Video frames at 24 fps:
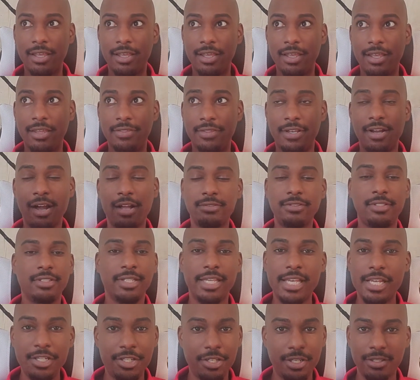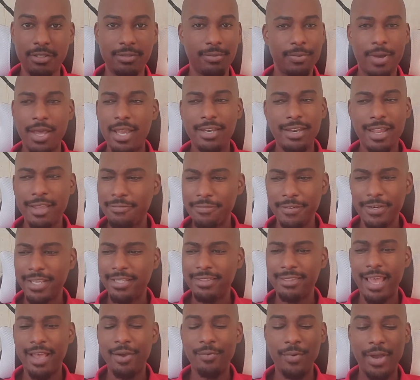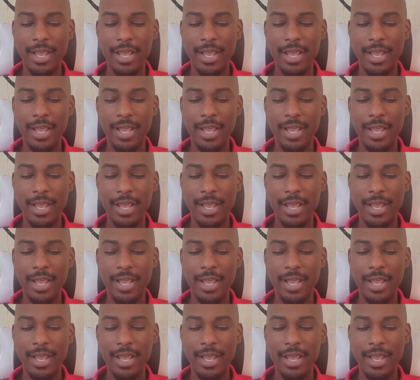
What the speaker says: the constellations. Why did I forget that?